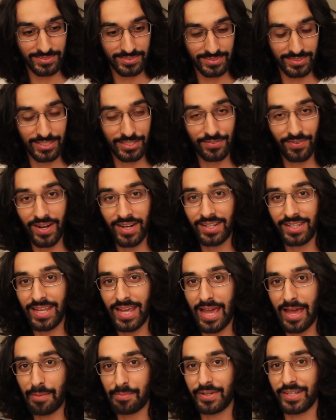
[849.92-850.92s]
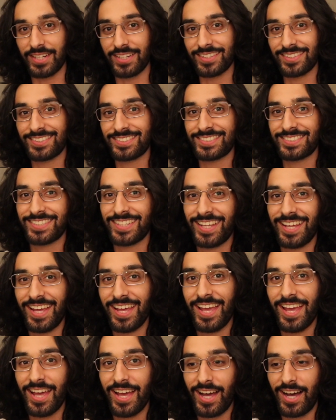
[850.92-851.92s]
It's finally happening.
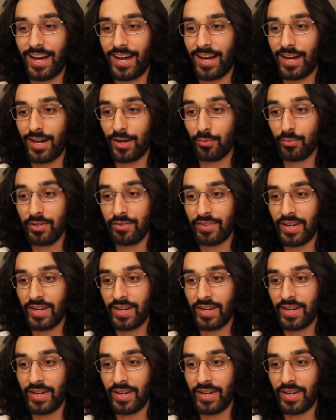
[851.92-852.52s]
We've